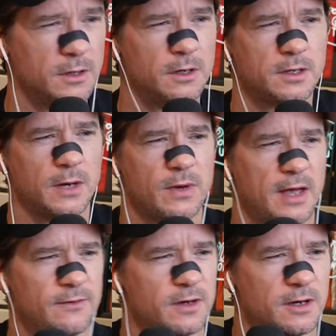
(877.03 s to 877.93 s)
Okay, we
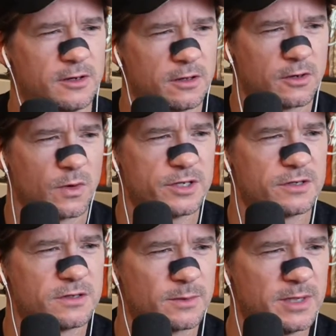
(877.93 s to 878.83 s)
have another
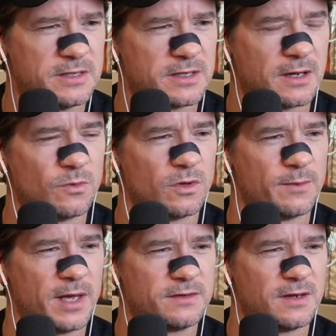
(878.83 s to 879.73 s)
question. Somebody said, will the
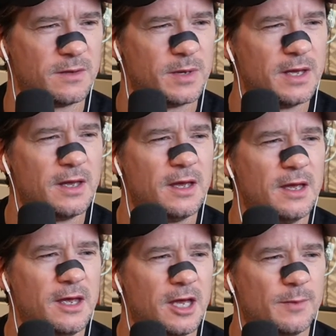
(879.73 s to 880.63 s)
mouth tape
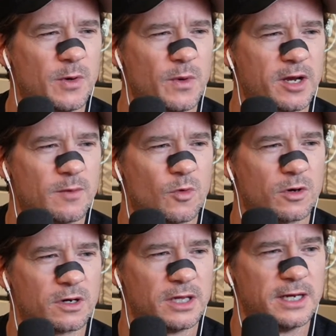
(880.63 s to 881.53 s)
help me wake up
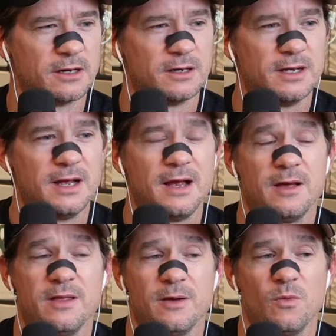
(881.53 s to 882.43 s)
more clear?
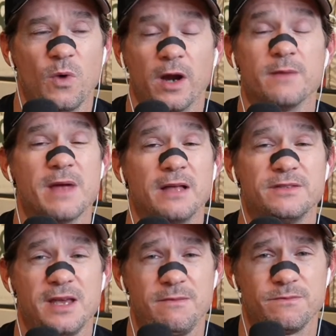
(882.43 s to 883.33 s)
Wearing mouth
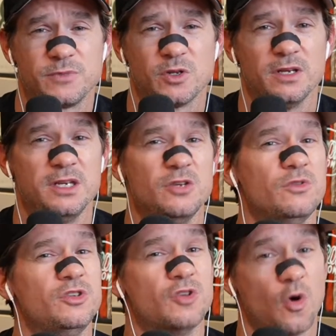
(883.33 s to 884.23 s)
tape so that
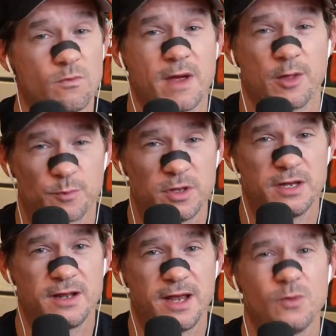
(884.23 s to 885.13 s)
you don't mouth breathe
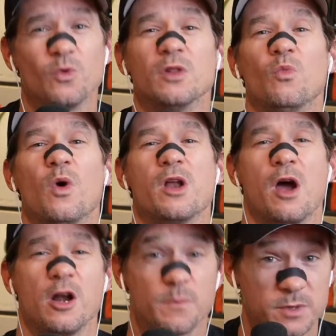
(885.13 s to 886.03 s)
at night will
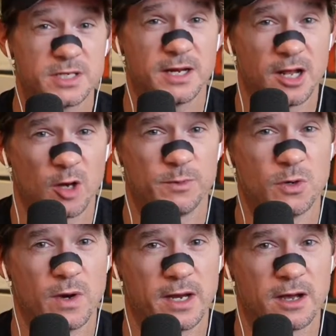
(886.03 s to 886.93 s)
100% help you
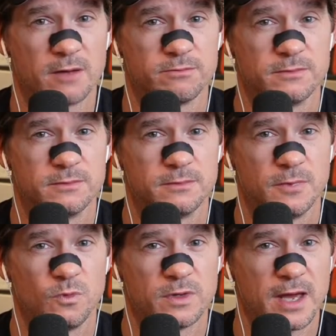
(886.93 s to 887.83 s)
wake up
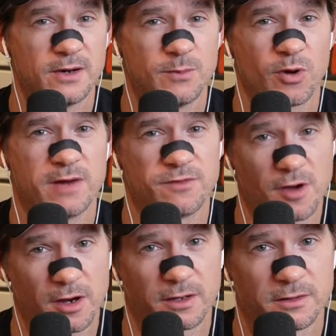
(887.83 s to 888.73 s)
without any brain fog.